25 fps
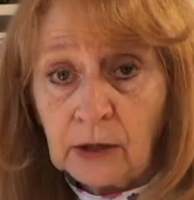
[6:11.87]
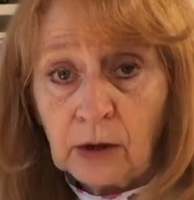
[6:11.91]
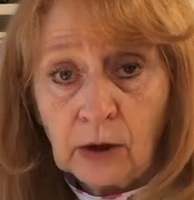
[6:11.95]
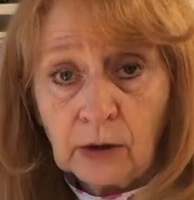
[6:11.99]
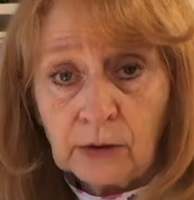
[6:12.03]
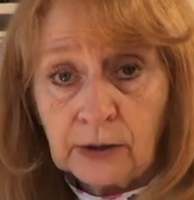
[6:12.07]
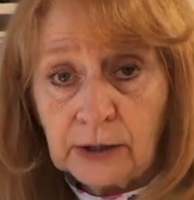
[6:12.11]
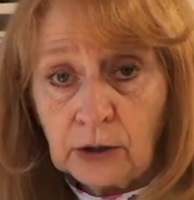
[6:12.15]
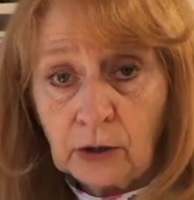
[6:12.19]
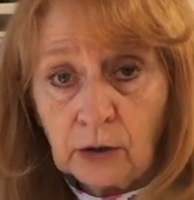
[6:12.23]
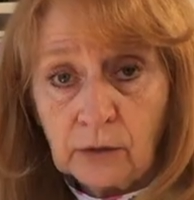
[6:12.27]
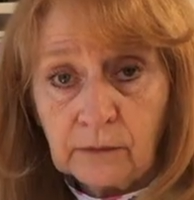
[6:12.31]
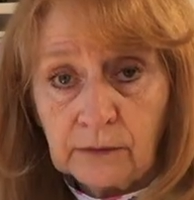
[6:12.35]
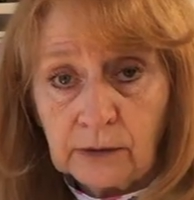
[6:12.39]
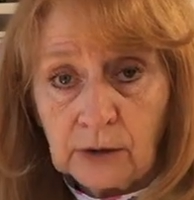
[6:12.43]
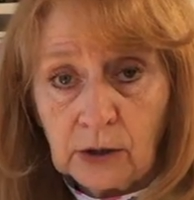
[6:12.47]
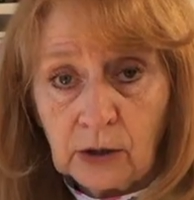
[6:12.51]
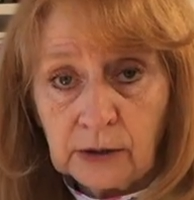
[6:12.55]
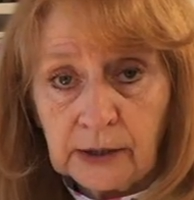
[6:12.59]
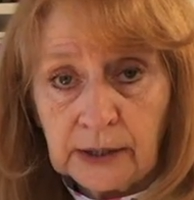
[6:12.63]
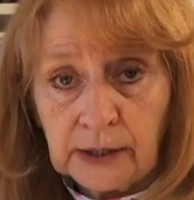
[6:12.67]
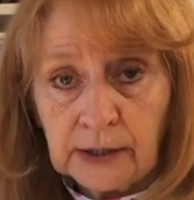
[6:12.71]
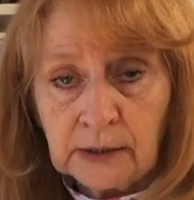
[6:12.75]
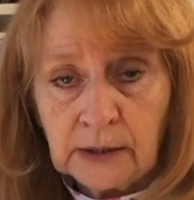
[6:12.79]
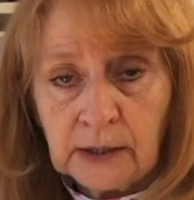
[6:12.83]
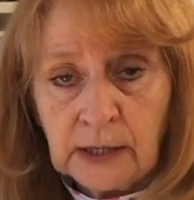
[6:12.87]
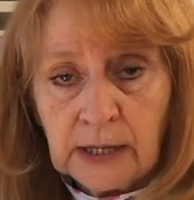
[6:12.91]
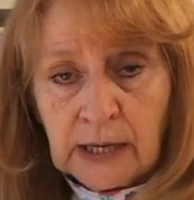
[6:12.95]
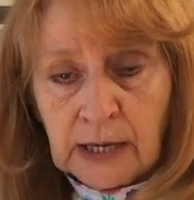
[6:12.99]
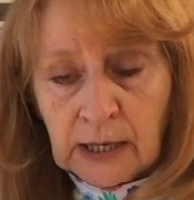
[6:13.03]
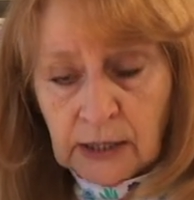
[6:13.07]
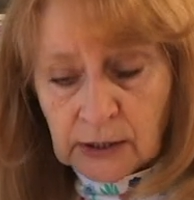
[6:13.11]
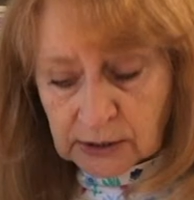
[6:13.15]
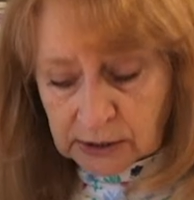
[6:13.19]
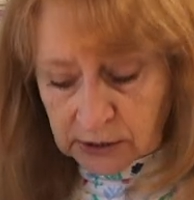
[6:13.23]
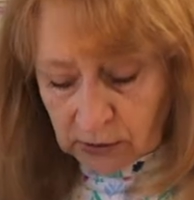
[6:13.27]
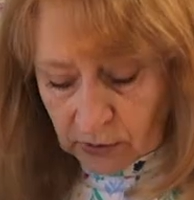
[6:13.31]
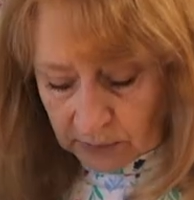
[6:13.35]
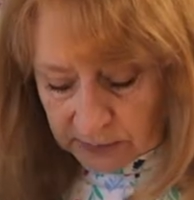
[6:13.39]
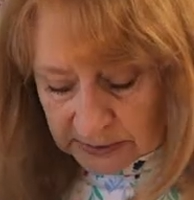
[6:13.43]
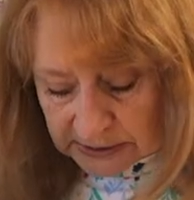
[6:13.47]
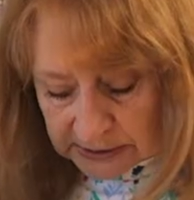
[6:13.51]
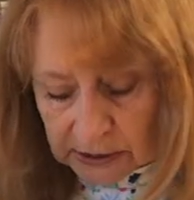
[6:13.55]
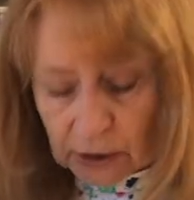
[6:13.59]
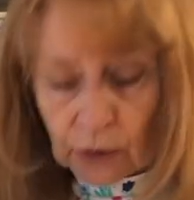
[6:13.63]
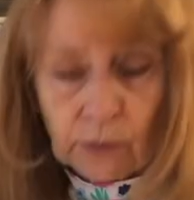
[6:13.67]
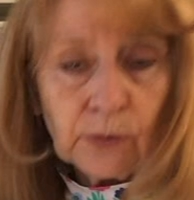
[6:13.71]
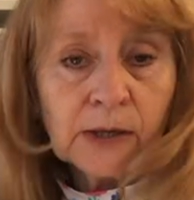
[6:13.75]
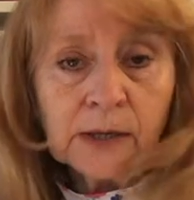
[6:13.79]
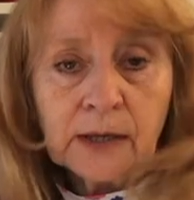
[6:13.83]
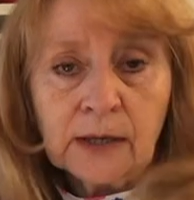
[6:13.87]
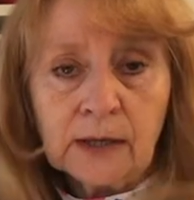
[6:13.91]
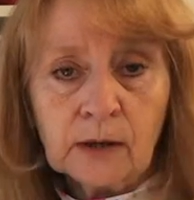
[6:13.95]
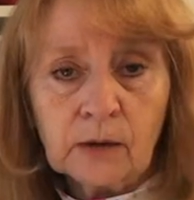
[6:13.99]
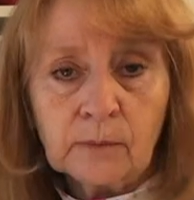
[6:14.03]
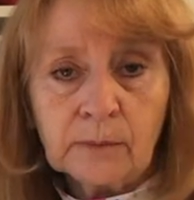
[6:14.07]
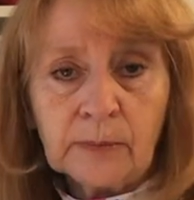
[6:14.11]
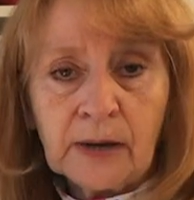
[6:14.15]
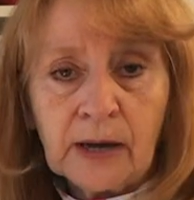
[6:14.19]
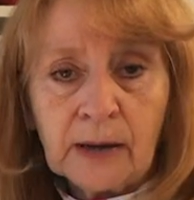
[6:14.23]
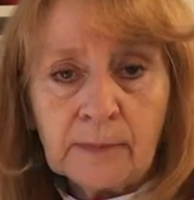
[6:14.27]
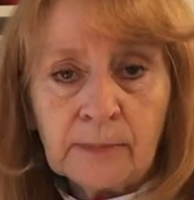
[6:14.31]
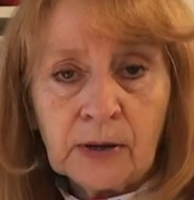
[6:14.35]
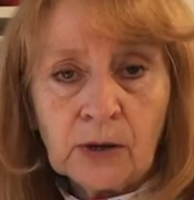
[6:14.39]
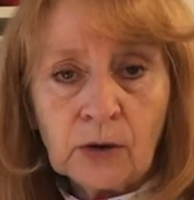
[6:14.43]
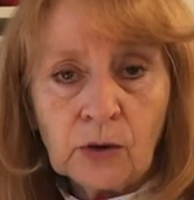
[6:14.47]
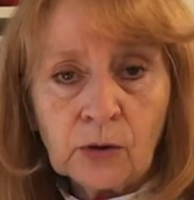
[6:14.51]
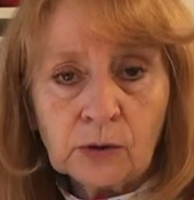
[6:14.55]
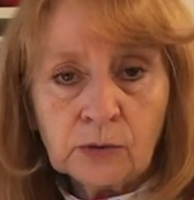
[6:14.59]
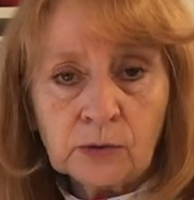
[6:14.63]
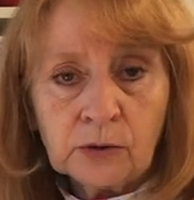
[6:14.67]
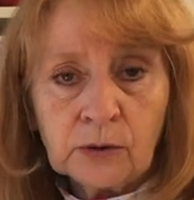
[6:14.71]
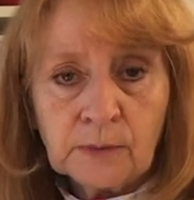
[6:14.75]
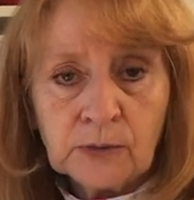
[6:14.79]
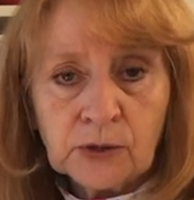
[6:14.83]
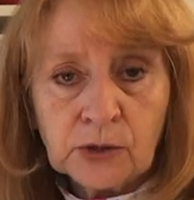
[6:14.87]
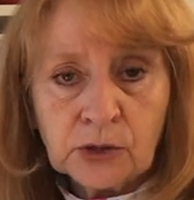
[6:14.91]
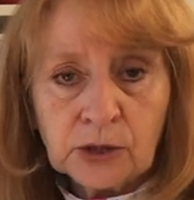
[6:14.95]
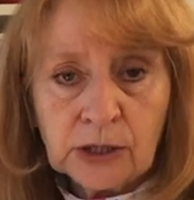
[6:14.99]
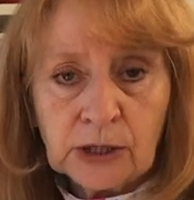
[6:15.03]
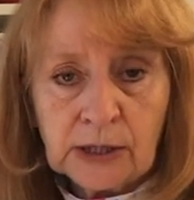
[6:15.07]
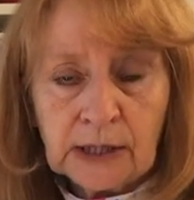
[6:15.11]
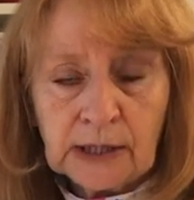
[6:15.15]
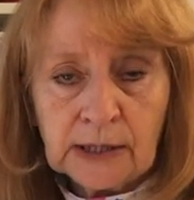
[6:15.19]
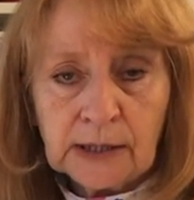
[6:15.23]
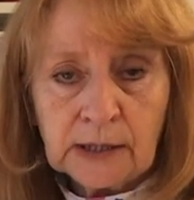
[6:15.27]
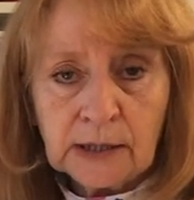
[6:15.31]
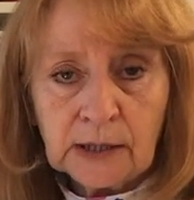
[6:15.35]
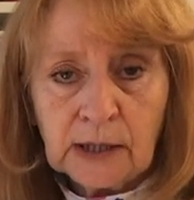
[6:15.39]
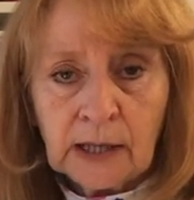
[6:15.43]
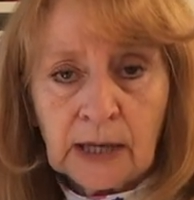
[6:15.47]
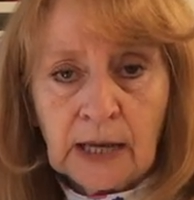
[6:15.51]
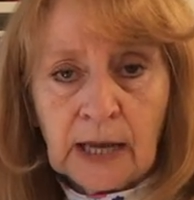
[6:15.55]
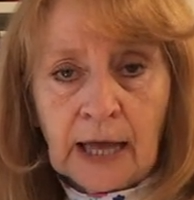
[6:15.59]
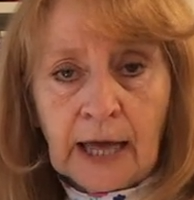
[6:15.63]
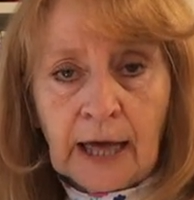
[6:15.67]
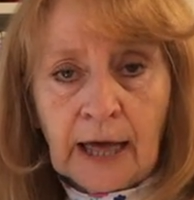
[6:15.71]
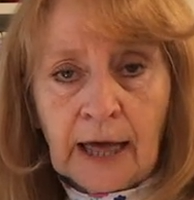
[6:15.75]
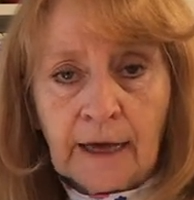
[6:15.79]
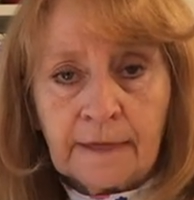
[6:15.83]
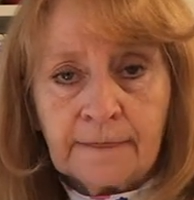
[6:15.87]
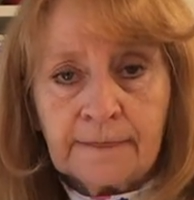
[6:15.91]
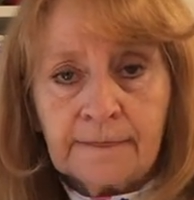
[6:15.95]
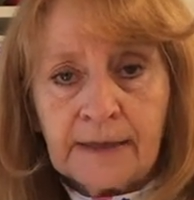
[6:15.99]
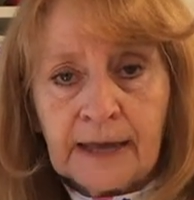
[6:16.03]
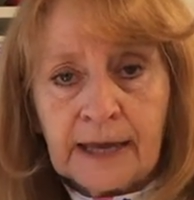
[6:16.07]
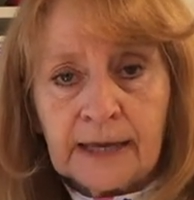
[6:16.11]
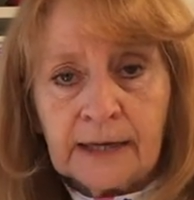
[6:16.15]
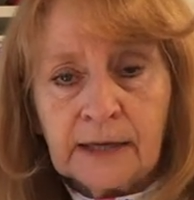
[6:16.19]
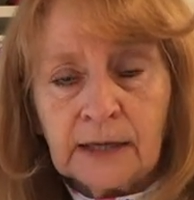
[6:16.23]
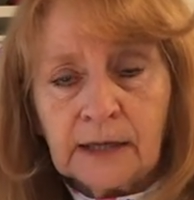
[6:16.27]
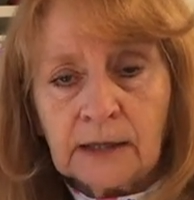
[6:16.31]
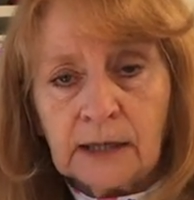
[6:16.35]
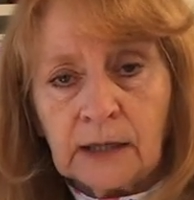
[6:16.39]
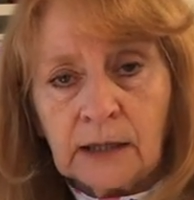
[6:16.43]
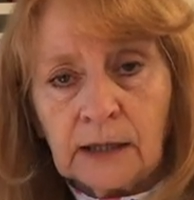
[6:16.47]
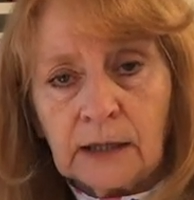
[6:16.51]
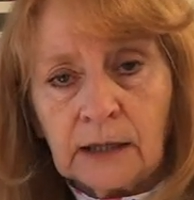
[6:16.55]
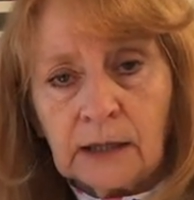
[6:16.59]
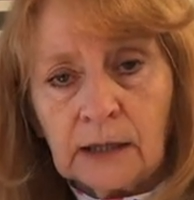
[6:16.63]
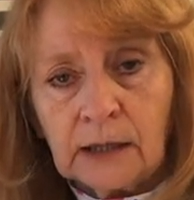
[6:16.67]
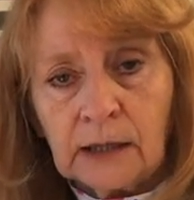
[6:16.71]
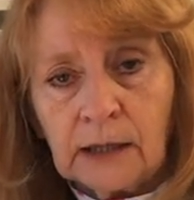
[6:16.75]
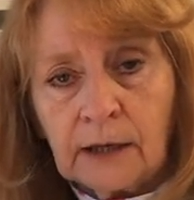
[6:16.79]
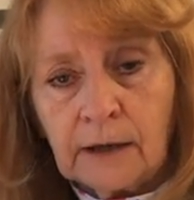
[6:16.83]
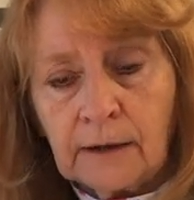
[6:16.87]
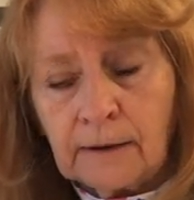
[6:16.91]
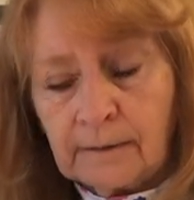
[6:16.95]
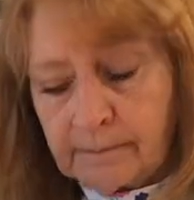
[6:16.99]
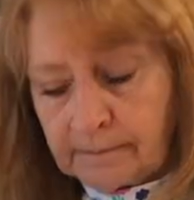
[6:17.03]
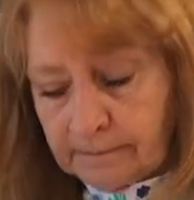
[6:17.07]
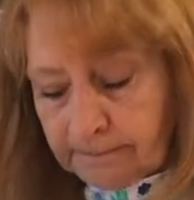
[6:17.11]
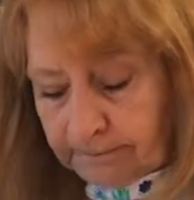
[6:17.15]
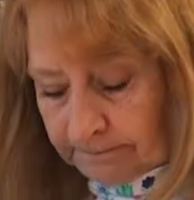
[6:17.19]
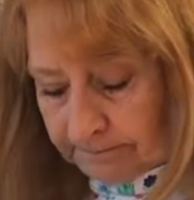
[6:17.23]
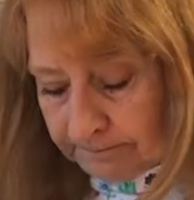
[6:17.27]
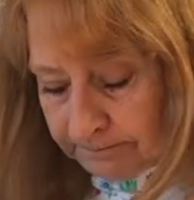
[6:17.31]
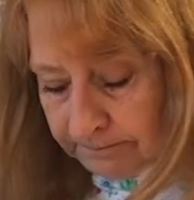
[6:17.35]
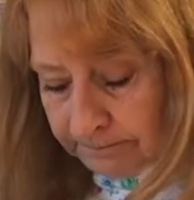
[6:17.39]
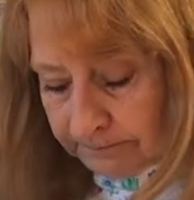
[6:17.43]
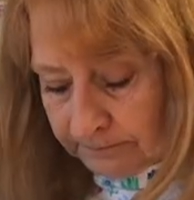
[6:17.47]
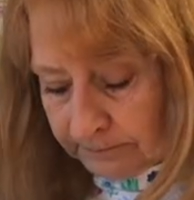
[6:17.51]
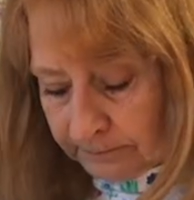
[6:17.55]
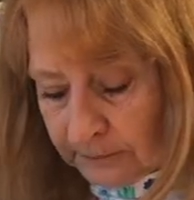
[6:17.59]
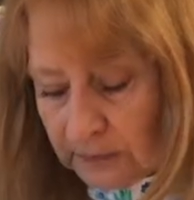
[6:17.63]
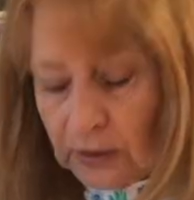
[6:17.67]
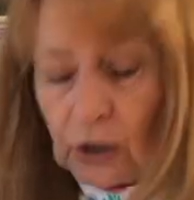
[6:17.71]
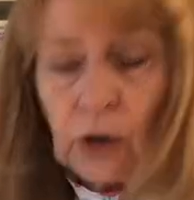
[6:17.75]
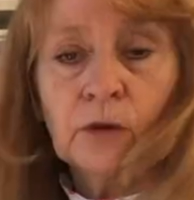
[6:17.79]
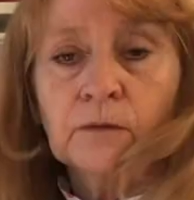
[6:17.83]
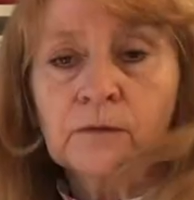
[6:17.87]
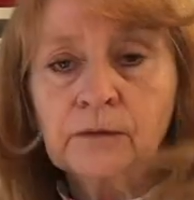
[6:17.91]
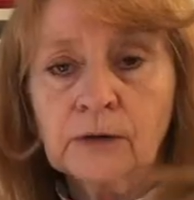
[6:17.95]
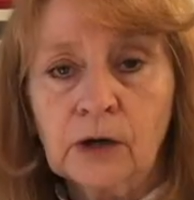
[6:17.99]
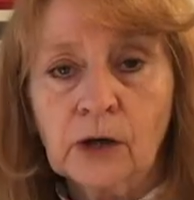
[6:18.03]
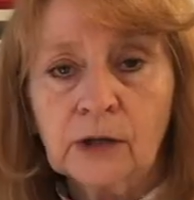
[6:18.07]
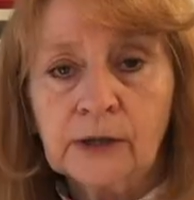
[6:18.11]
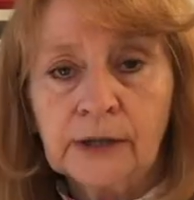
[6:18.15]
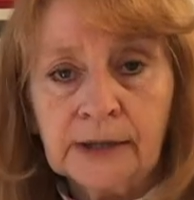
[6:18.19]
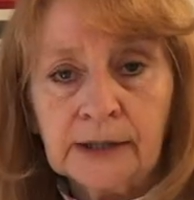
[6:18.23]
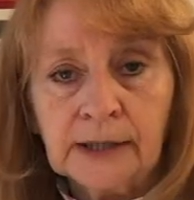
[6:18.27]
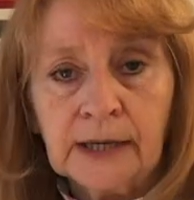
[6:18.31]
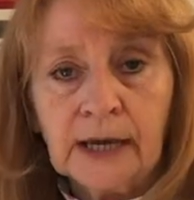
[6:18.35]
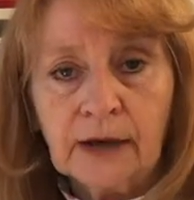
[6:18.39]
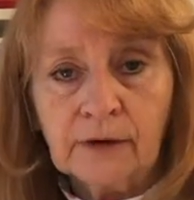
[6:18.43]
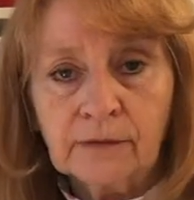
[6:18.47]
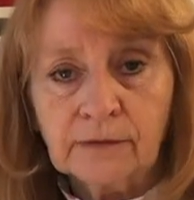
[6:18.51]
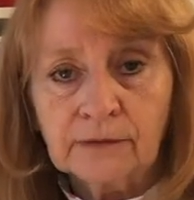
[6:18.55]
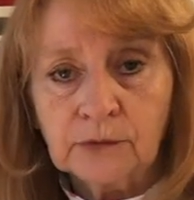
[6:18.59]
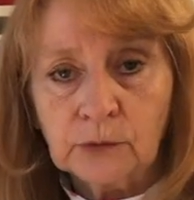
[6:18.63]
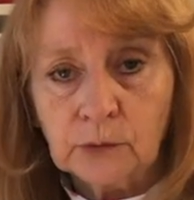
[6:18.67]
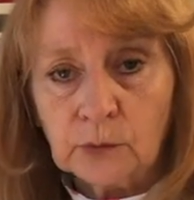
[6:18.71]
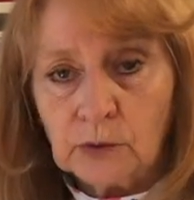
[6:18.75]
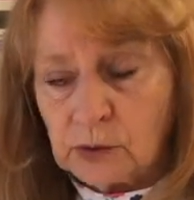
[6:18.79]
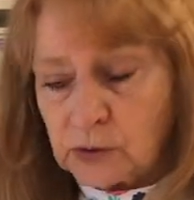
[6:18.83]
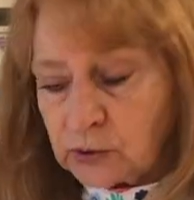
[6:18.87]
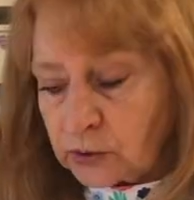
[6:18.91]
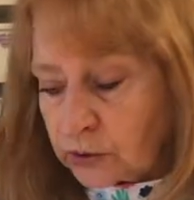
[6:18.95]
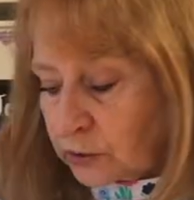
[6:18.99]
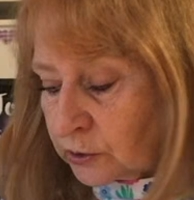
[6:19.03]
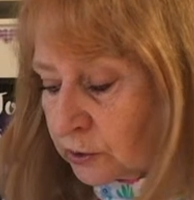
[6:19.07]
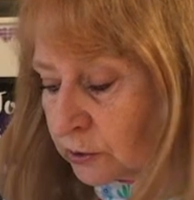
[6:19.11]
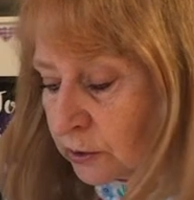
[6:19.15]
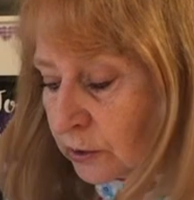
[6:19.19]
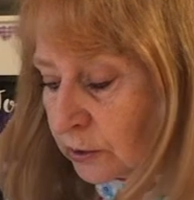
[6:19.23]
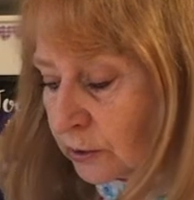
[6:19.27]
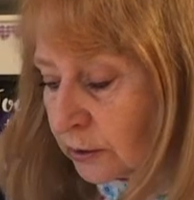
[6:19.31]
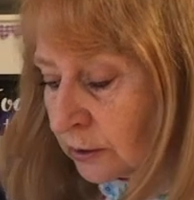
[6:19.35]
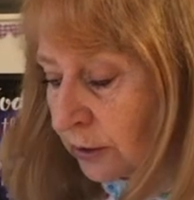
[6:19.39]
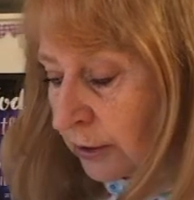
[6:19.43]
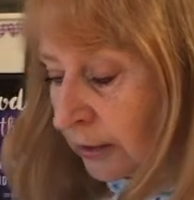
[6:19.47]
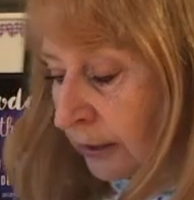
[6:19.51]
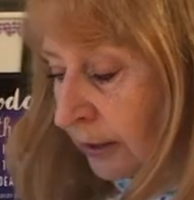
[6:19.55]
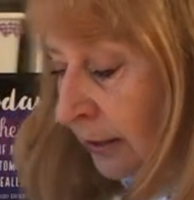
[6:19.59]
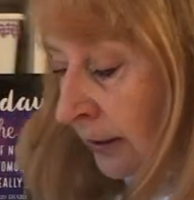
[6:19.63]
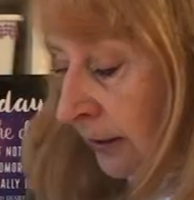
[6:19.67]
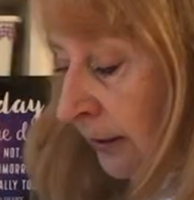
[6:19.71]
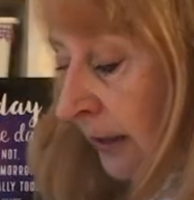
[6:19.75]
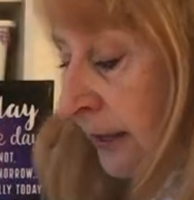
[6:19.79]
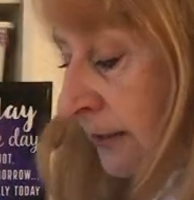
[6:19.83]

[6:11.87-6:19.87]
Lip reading: the overlocking. So I'm sewing it by my ordinary machine and then overlocking it afterwards. That's